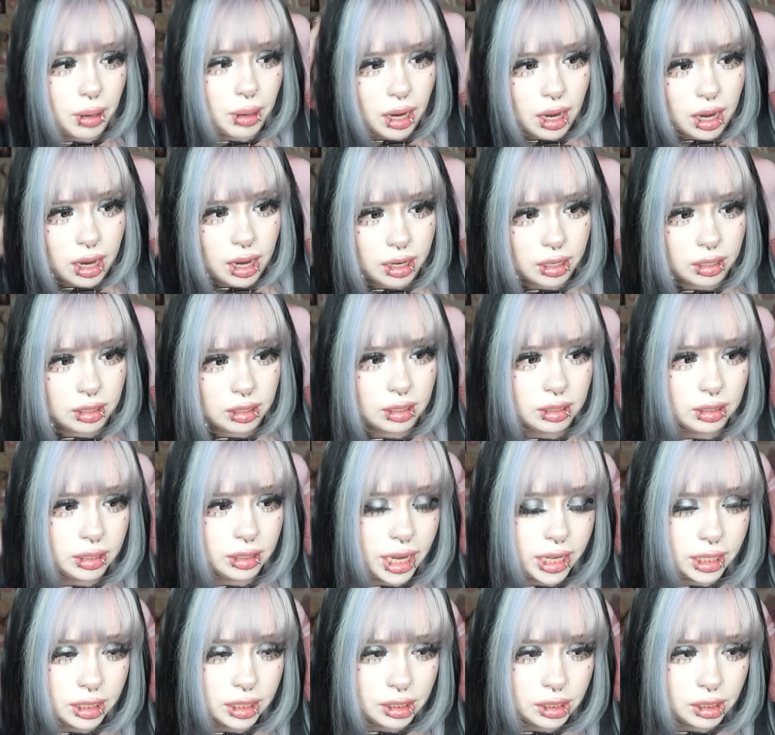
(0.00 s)
but
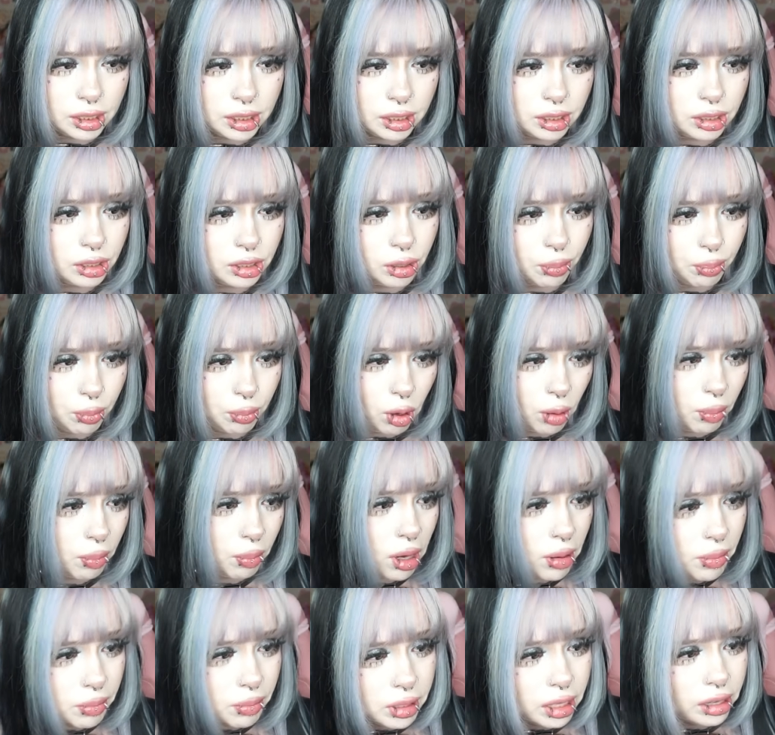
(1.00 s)
that's the
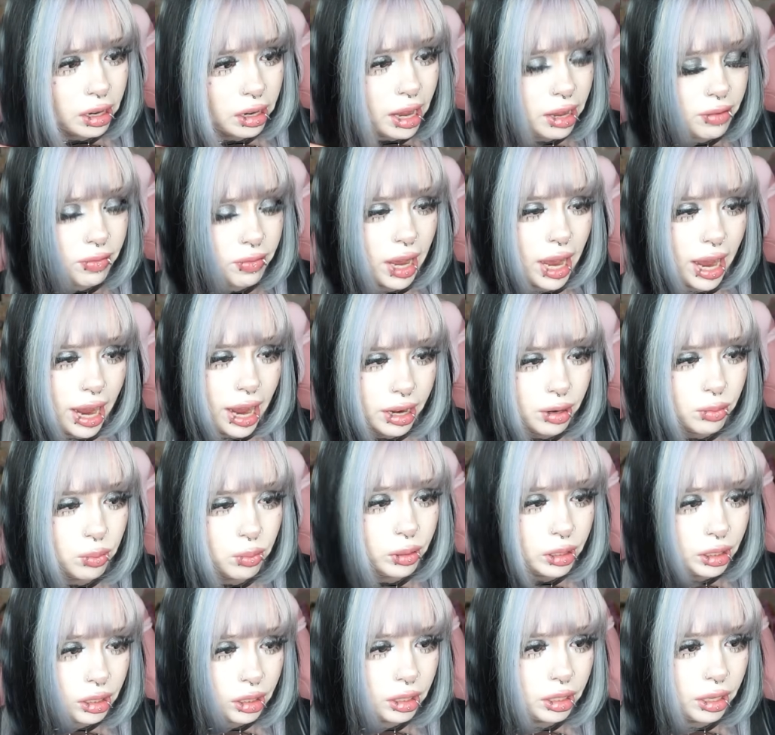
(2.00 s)
problem that I've had
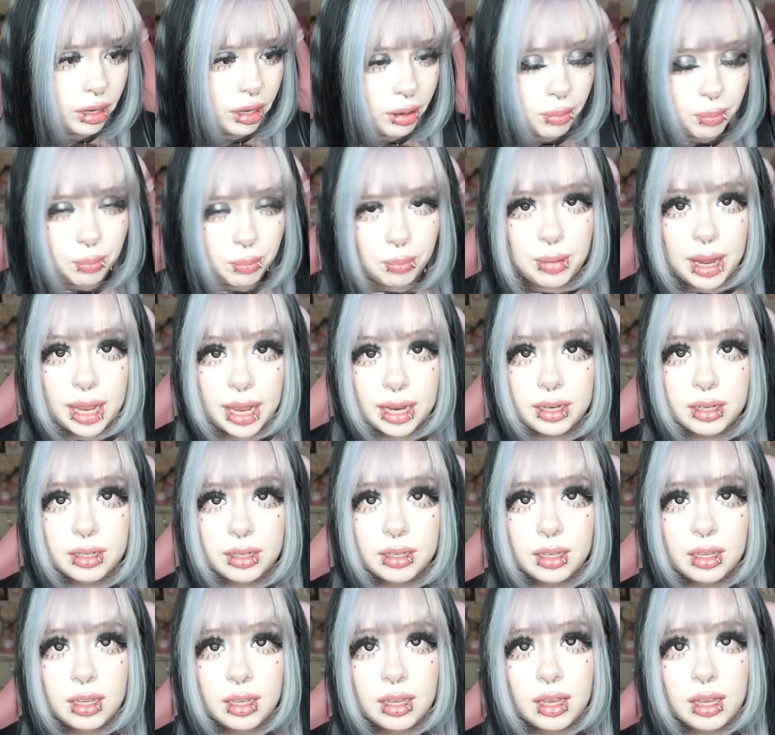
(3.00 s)
with the black